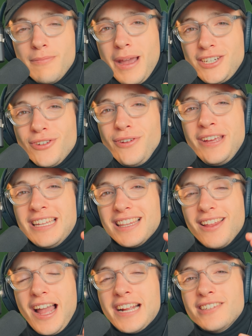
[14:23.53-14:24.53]
Make sure you hit
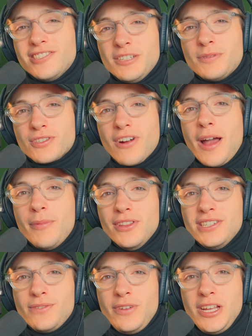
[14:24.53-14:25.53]
like and subscribe on
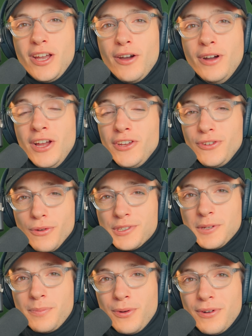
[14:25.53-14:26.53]
this video. Your
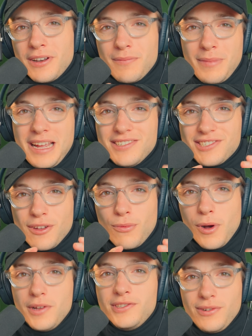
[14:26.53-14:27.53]
support means the
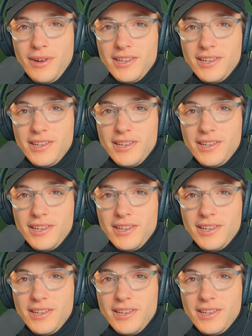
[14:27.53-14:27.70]
world to